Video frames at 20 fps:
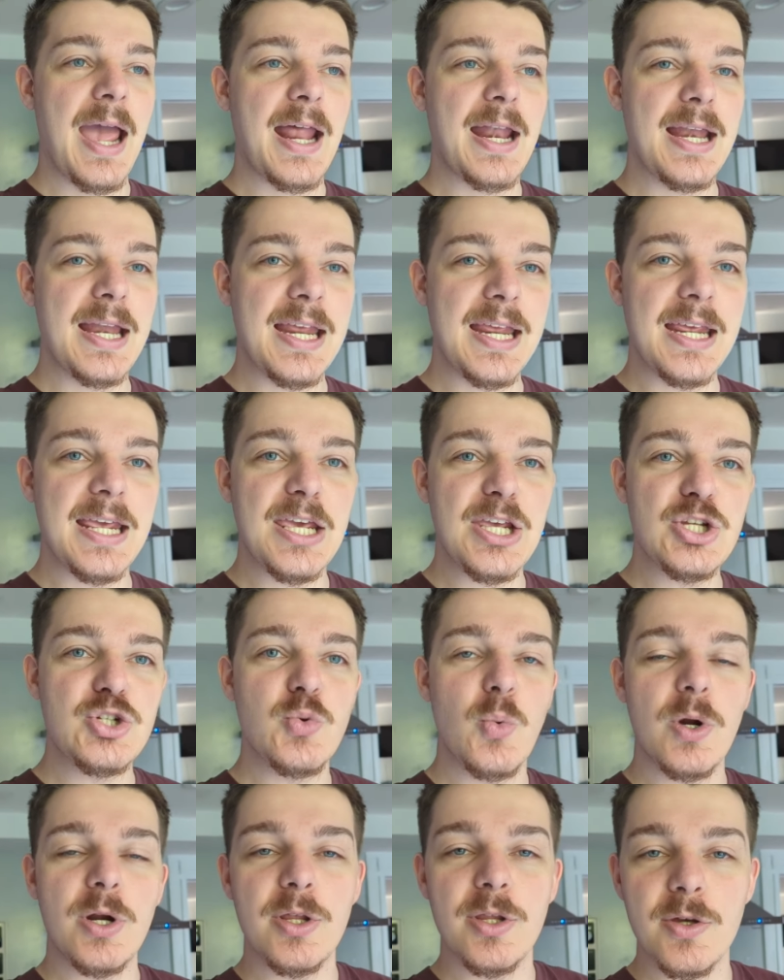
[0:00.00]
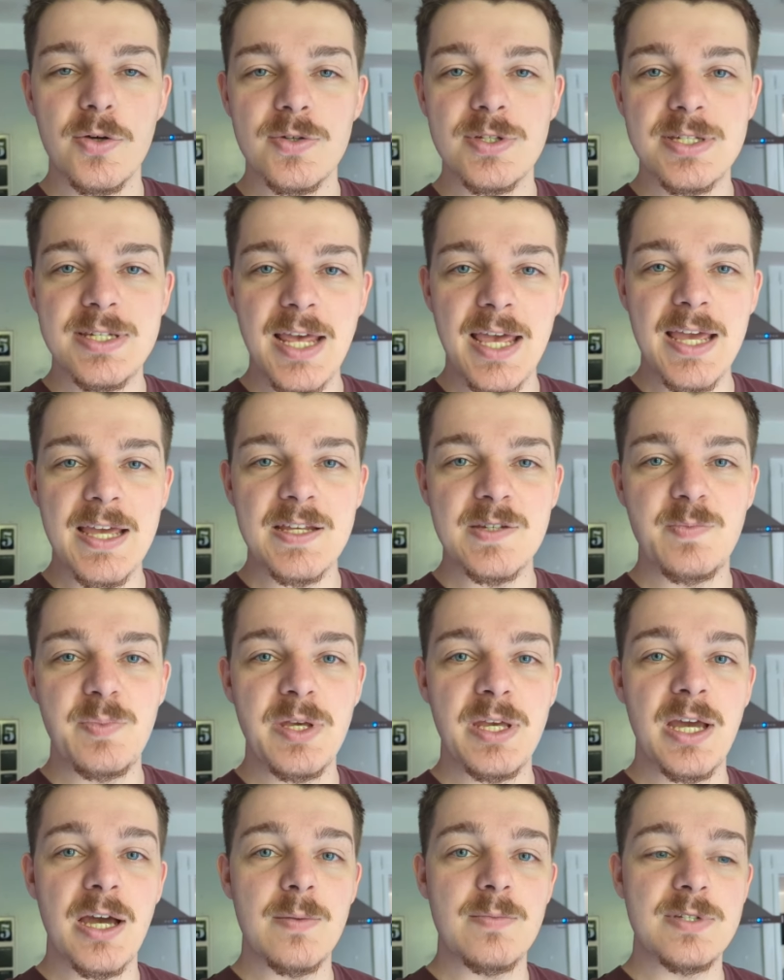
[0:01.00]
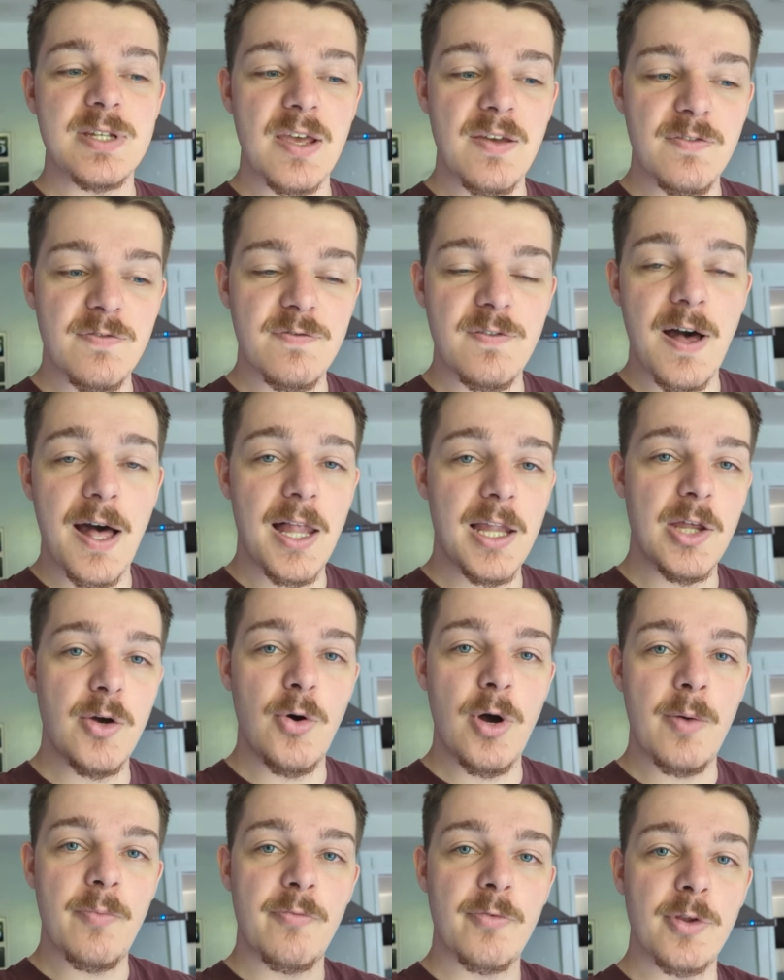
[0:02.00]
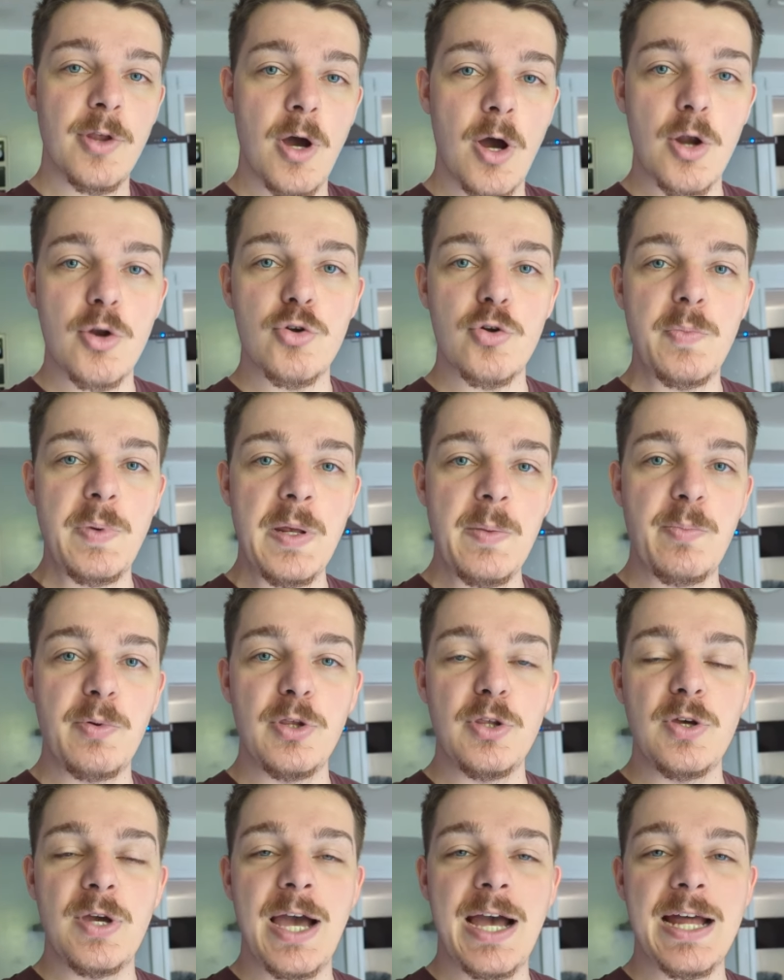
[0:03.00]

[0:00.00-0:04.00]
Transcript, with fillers: and each one of those days becomes a follow up for the 100 people you